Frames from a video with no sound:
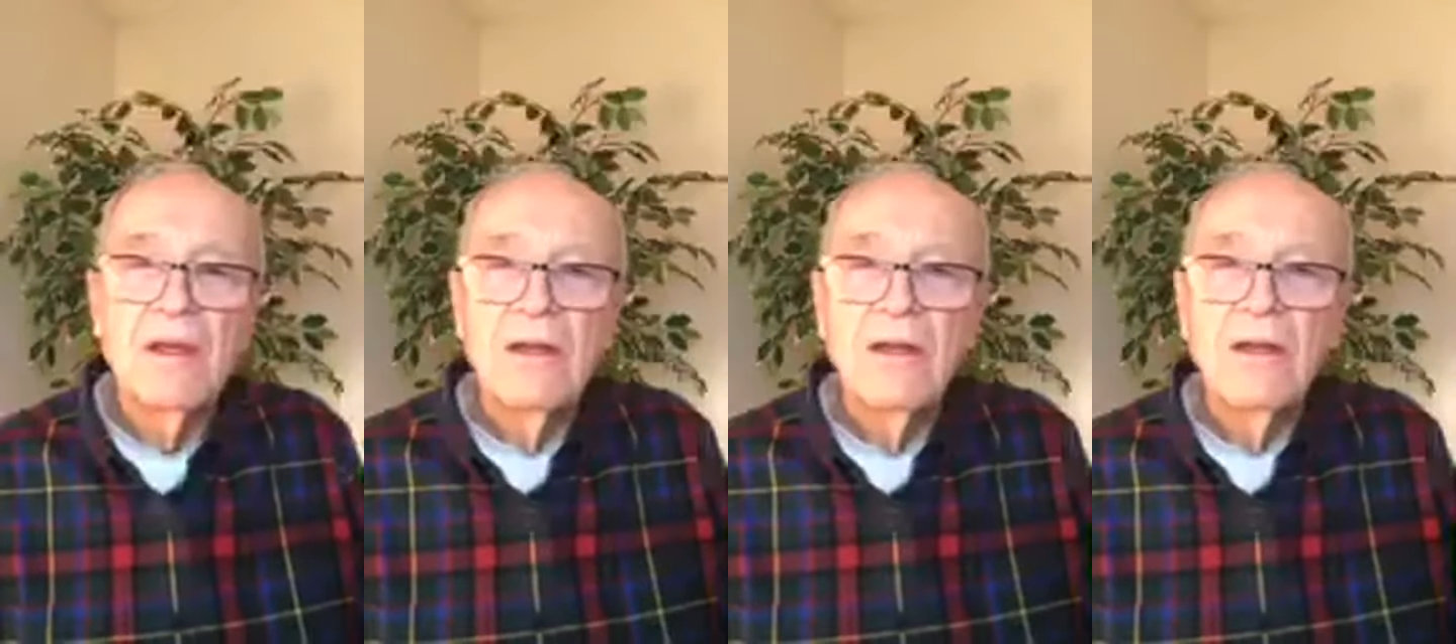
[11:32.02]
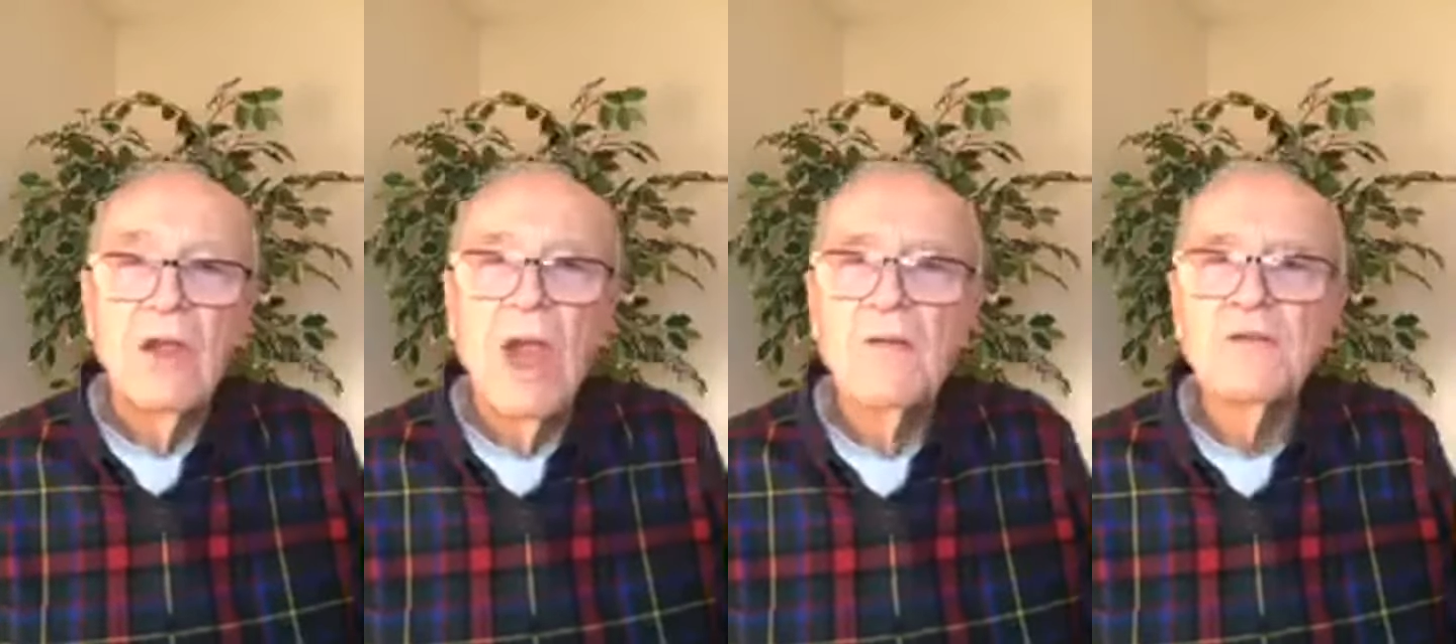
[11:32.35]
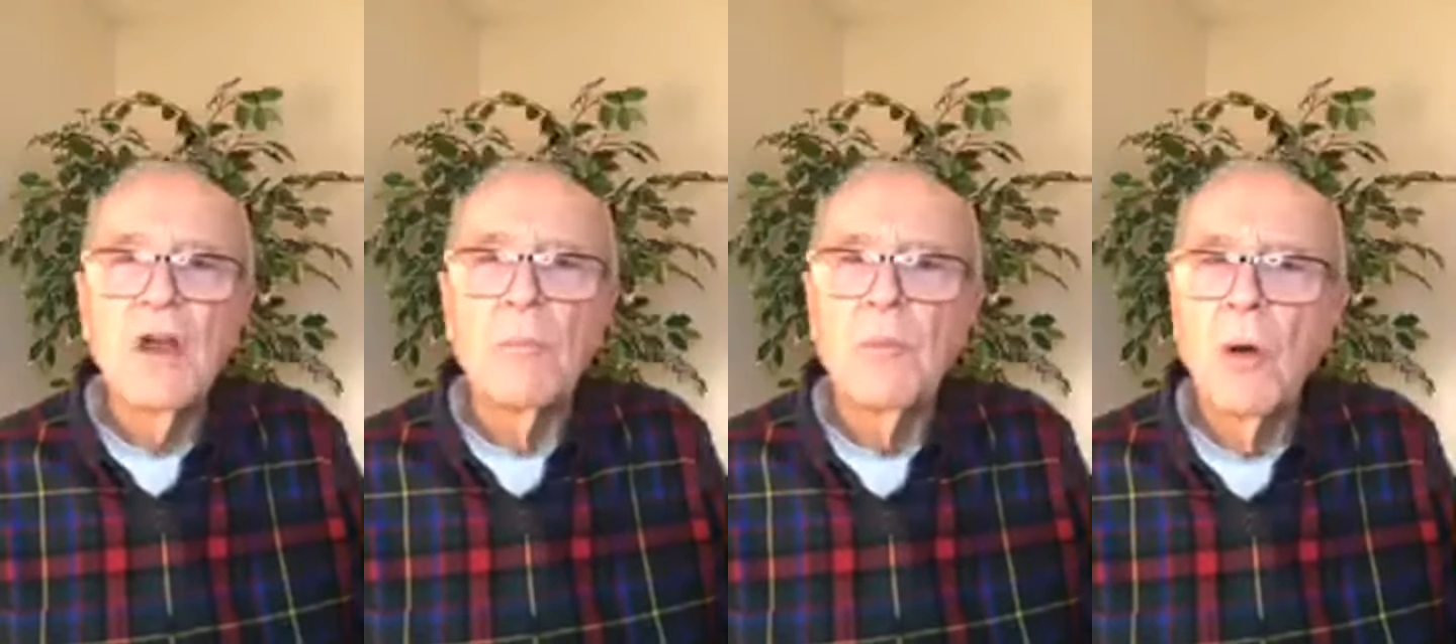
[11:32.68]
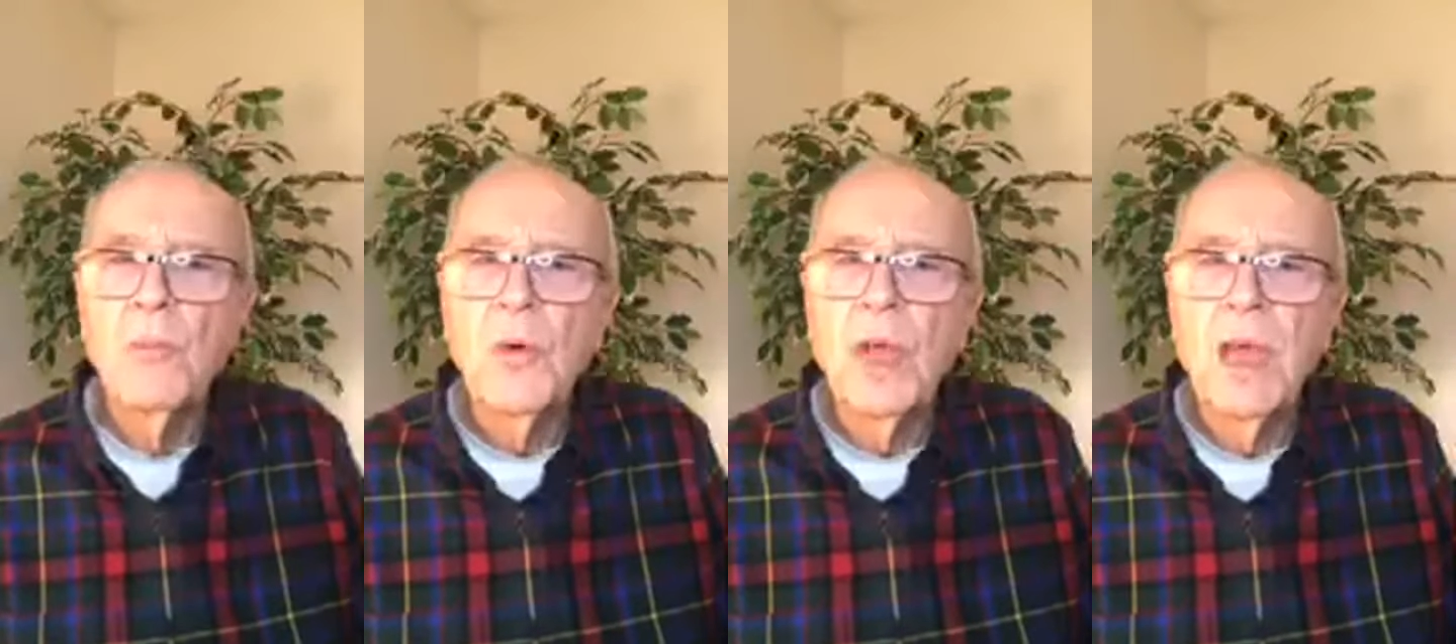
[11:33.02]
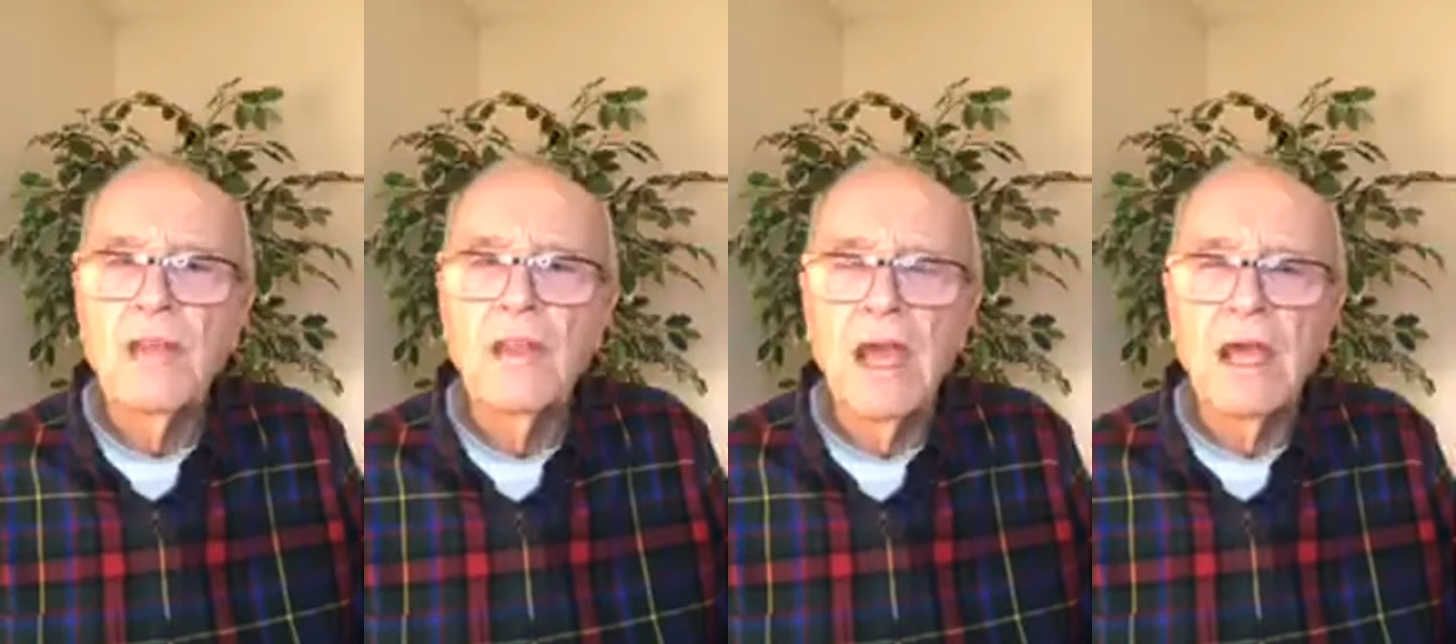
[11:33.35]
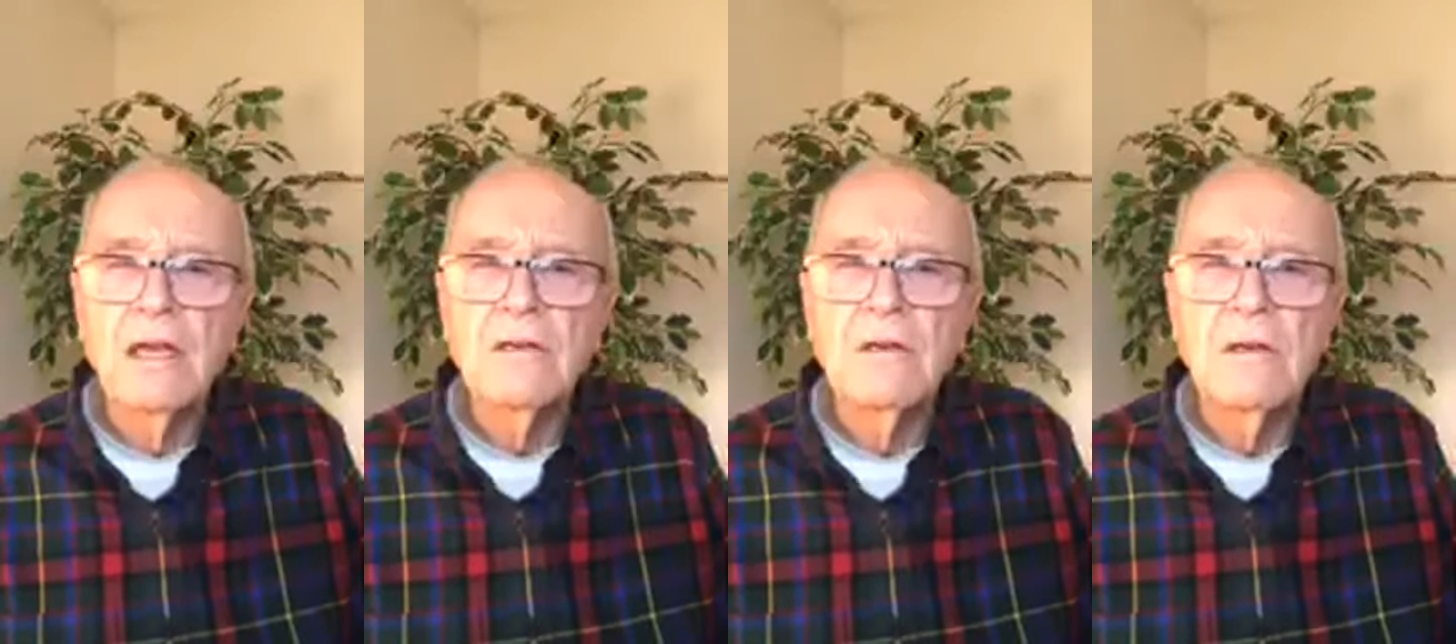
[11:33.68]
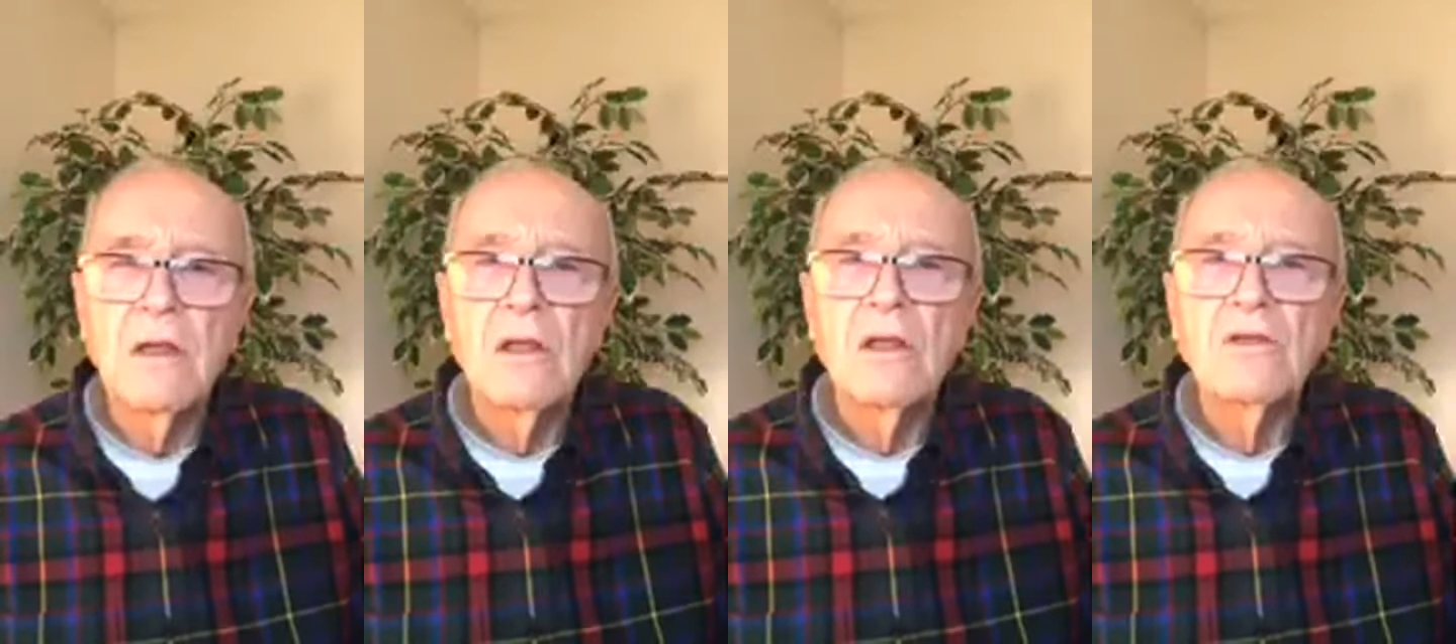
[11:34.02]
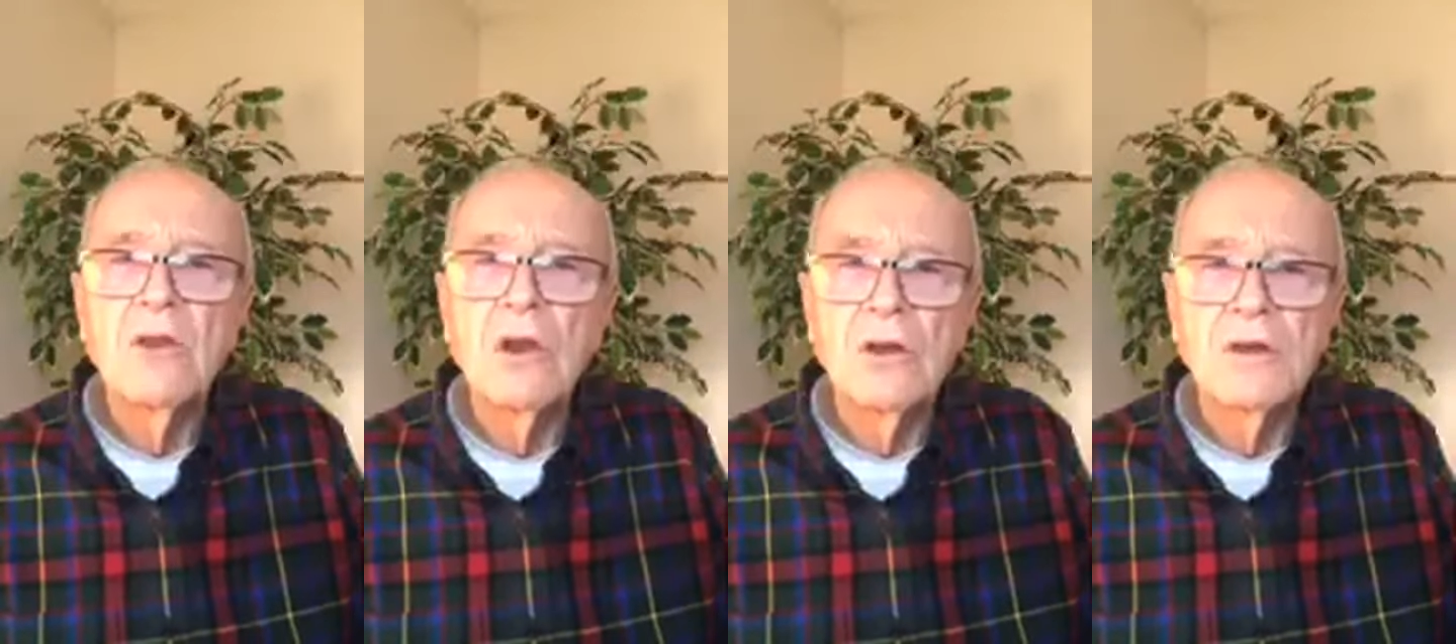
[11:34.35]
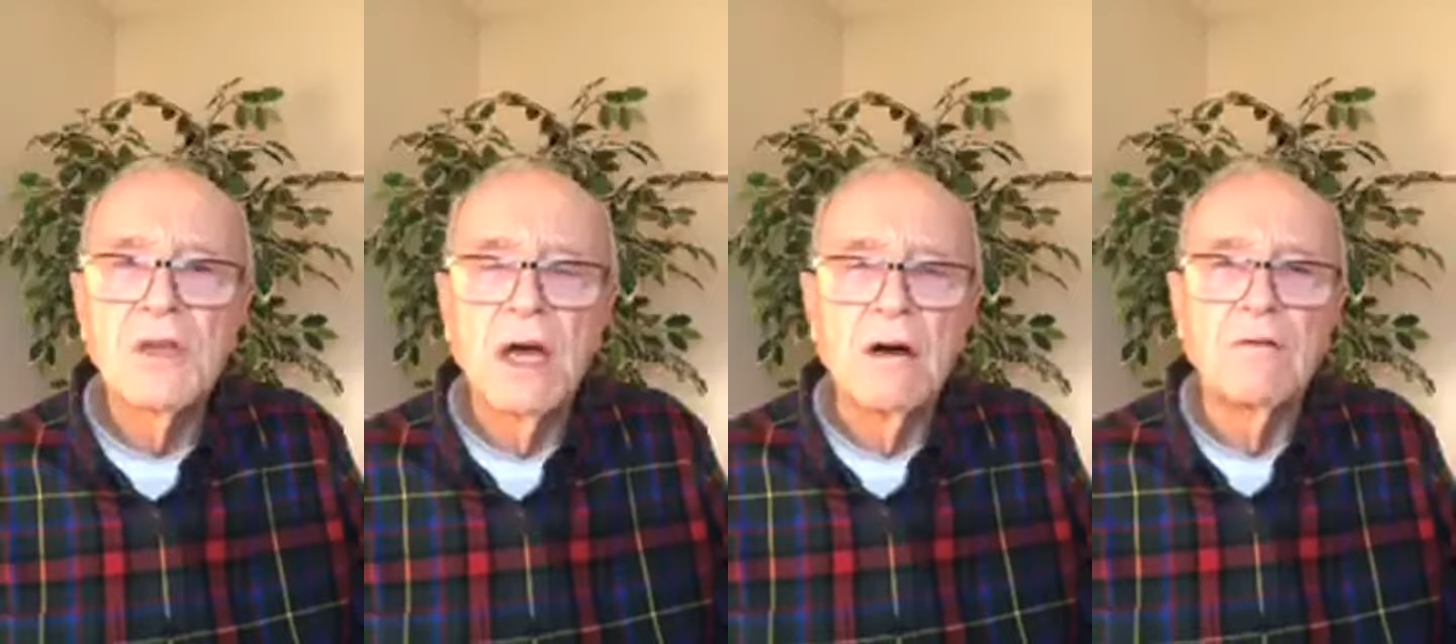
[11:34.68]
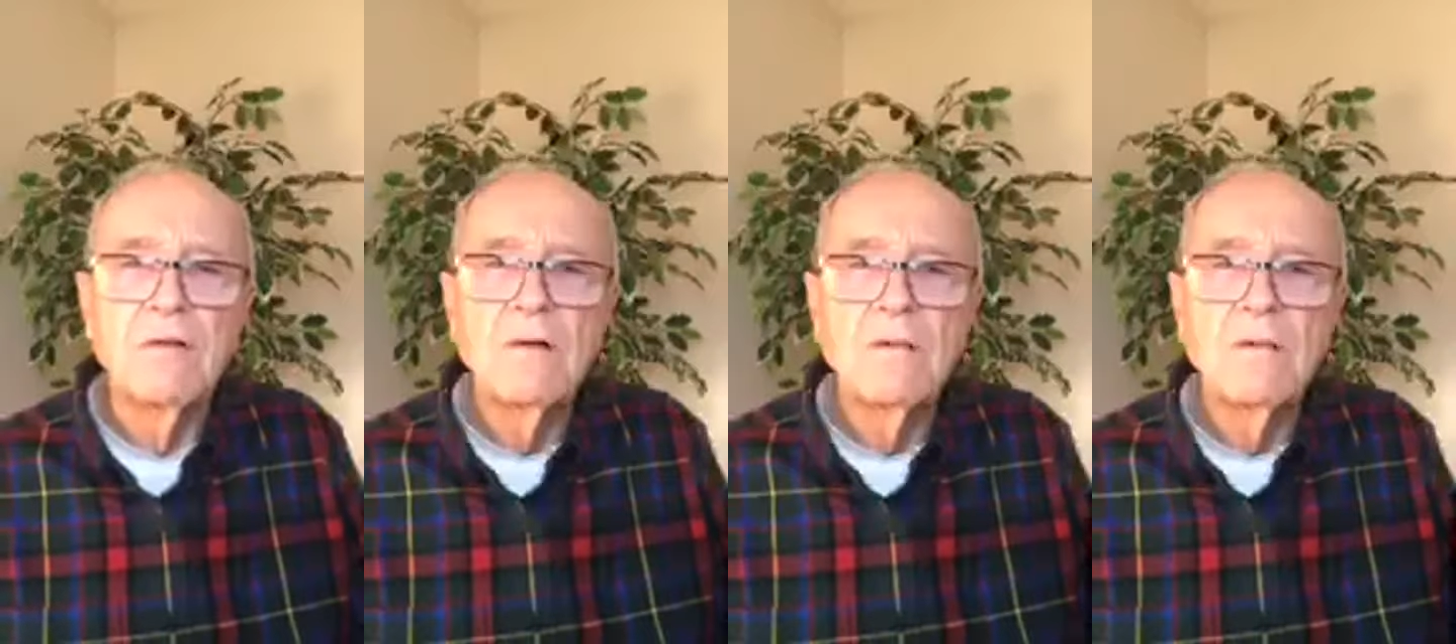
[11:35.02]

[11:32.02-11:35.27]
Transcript: you have to appropriate that to yourself.